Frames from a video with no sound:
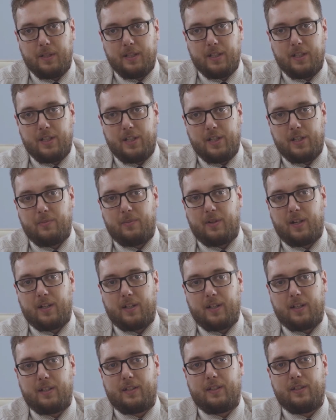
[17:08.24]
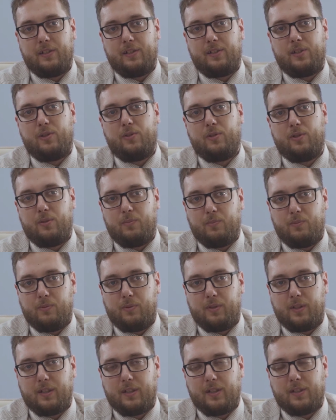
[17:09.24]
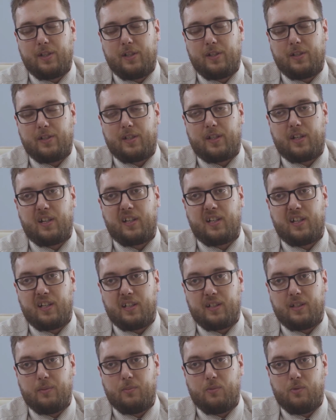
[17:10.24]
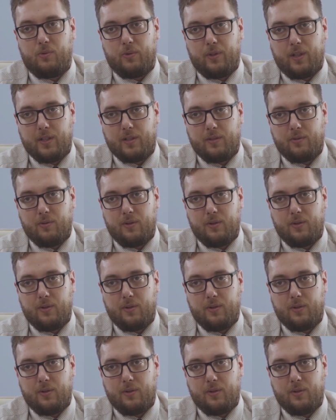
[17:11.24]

search specific settlement for specific years,